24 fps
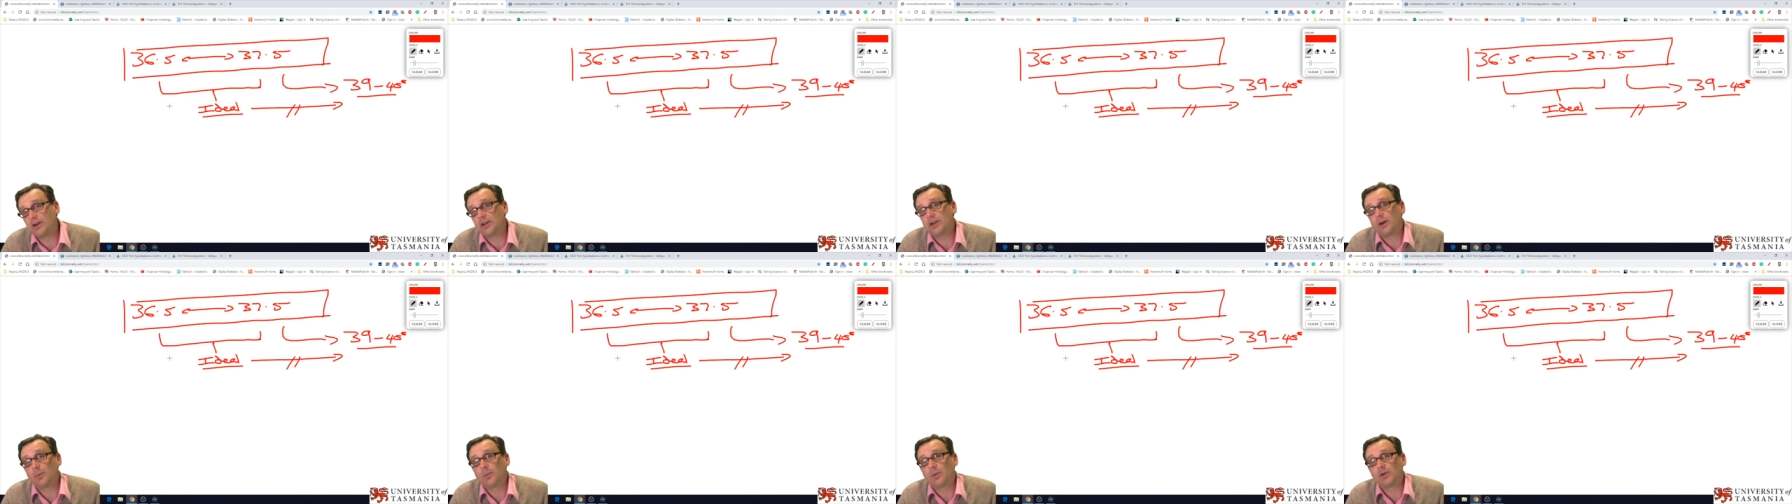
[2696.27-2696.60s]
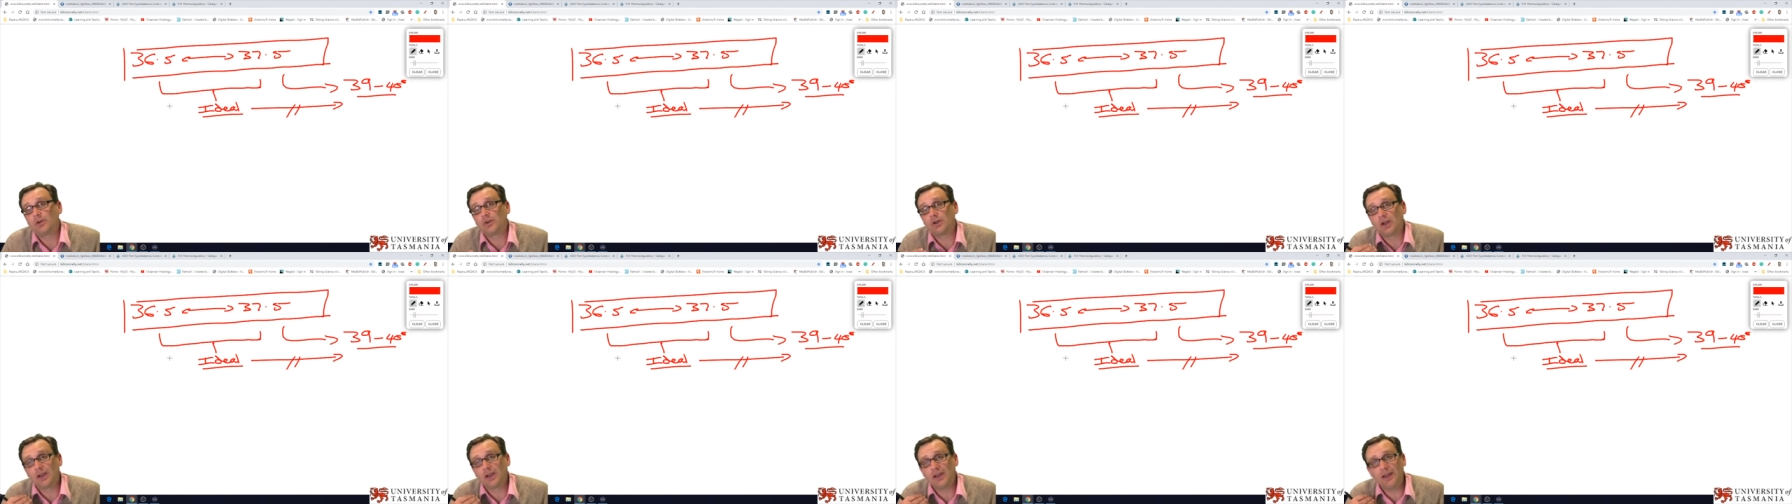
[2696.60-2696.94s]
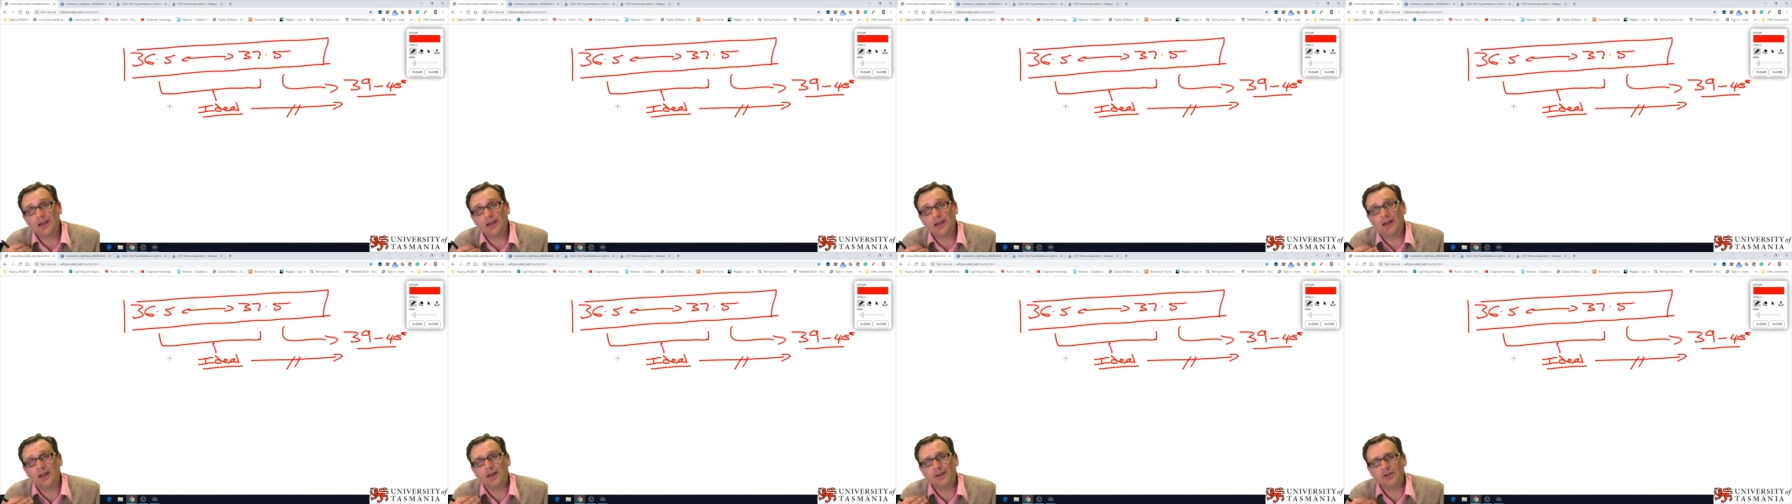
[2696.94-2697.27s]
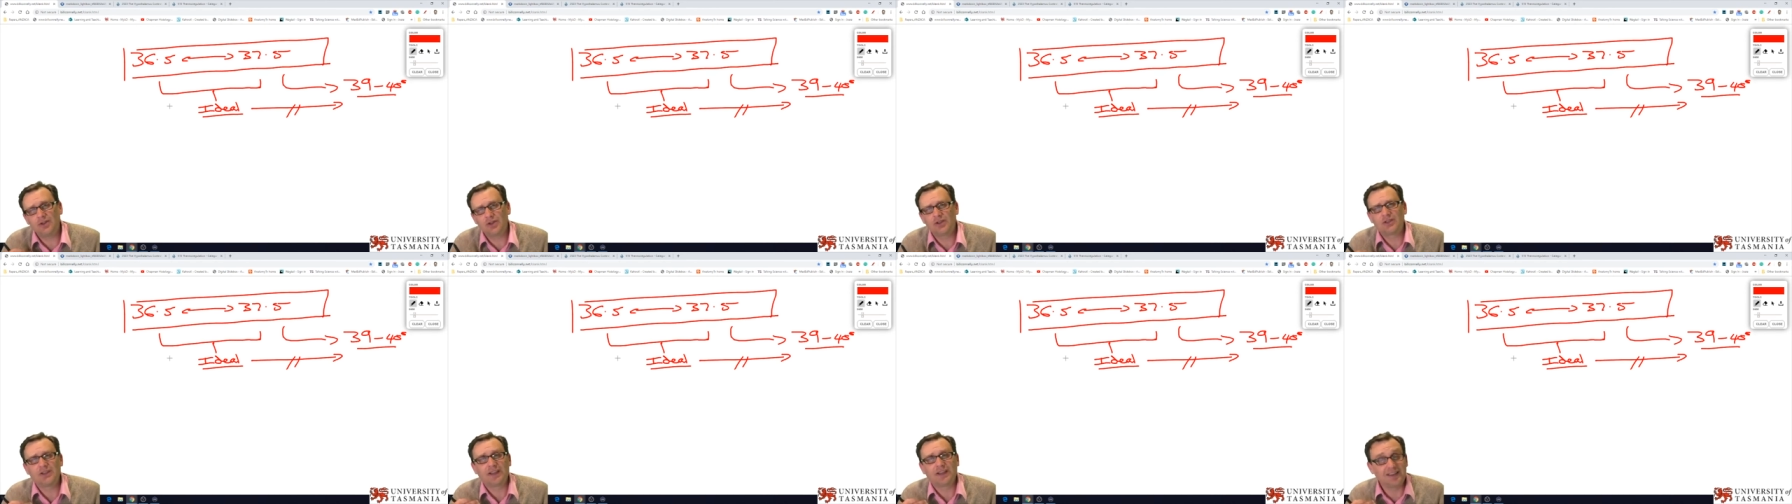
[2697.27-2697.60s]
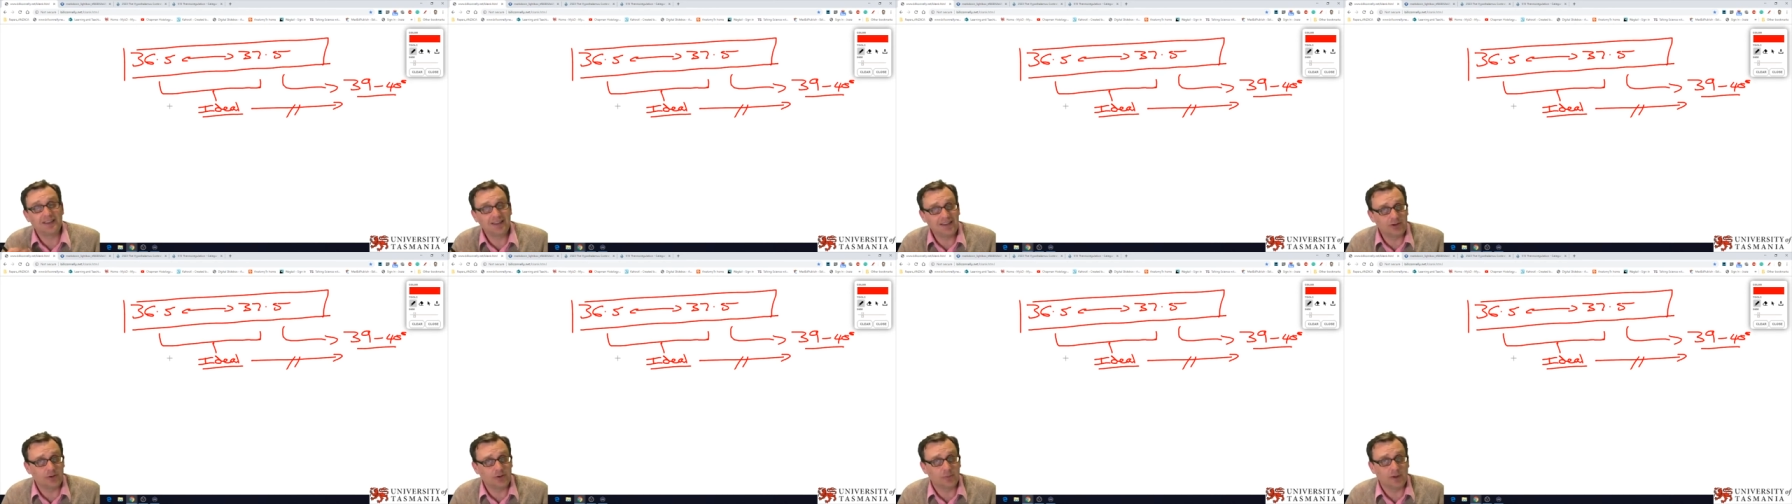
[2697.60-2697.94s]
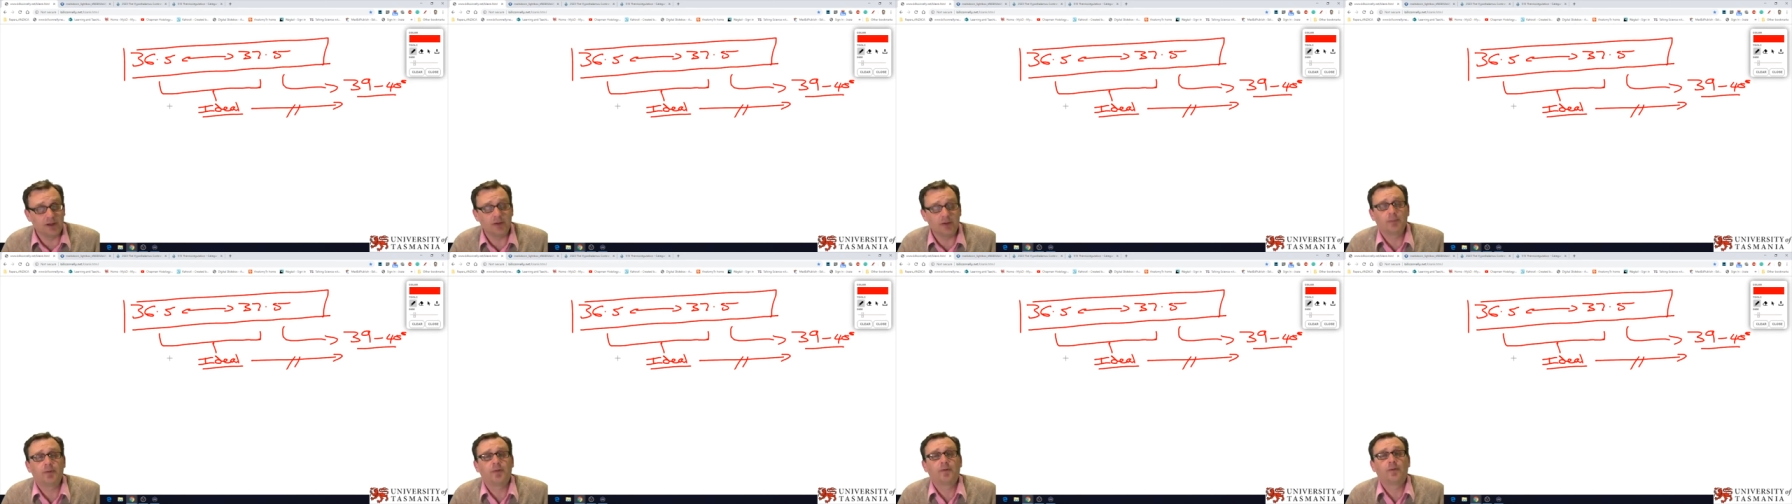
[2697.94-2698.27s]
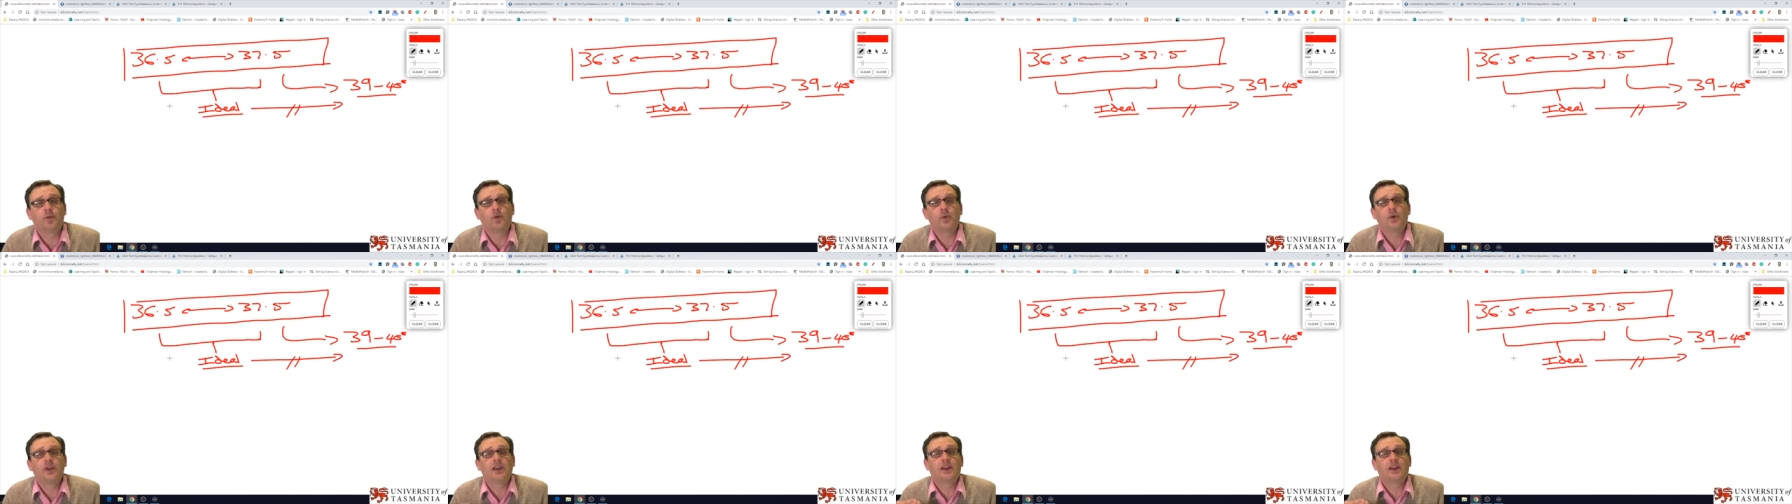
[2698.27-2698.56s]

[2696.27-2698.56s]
body temperature just a little bit